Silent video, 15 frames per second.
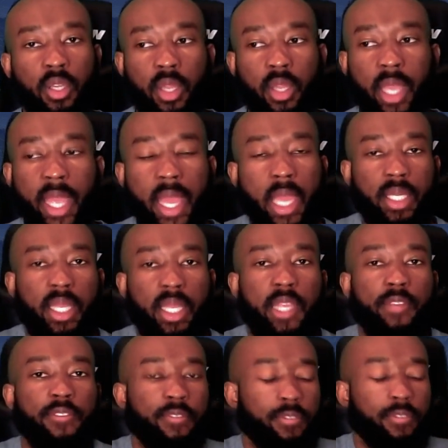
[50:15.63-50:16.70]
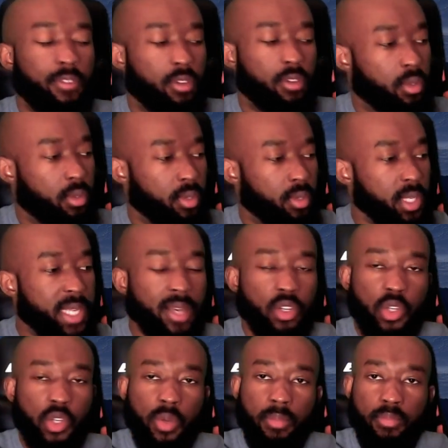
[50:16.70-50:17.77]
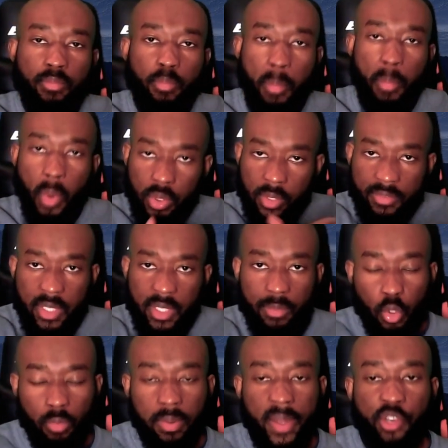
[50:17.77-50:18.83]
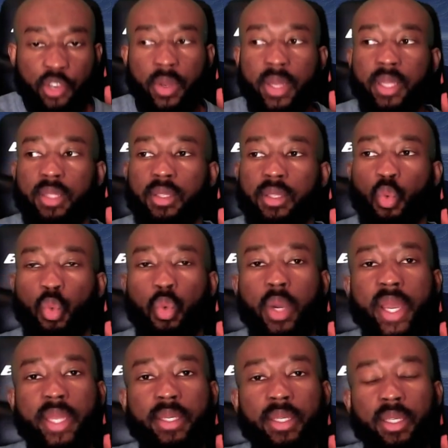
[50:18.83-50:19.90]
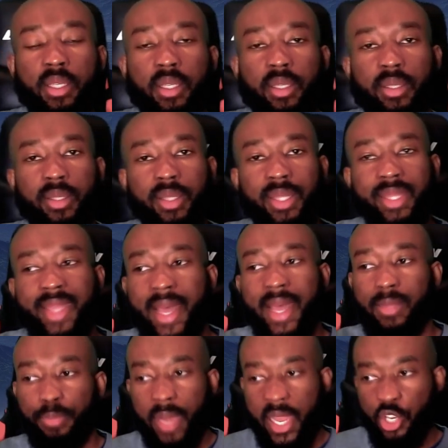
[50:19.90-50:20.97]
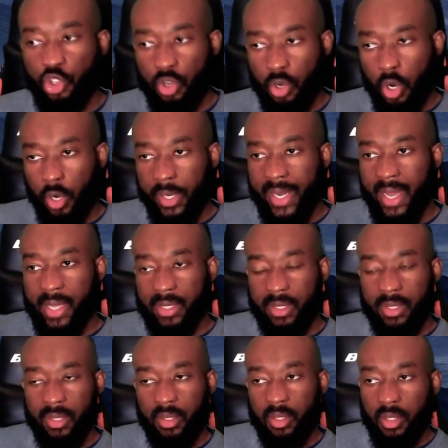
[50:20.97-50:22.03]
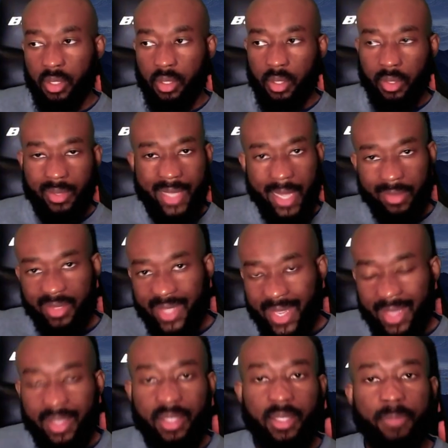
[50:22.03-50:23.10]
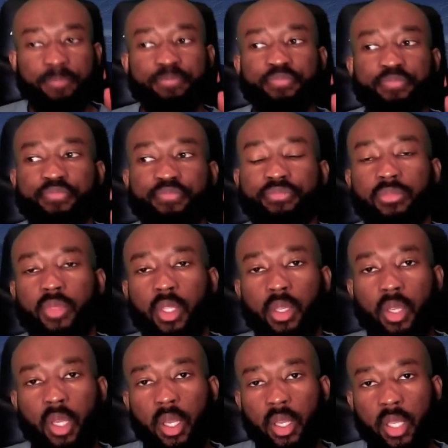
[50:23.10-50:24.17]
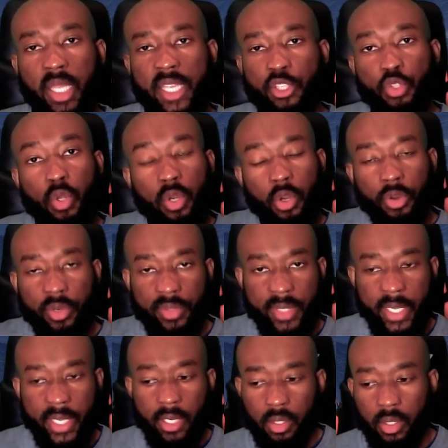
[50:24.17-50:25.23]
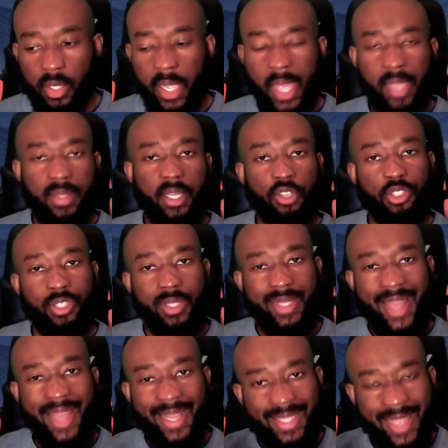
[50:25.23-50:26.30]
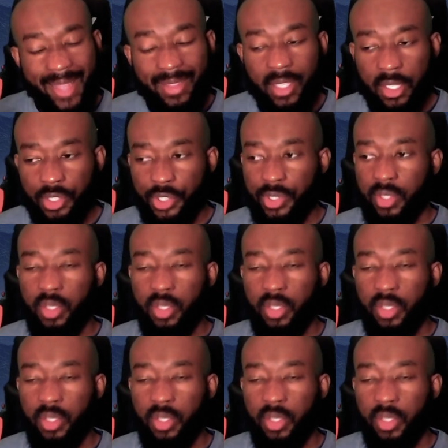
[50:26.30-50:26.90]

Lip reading: And if then both of them took pleasure in it, when that pleasure or that thing is no longer there, and there's that sadness,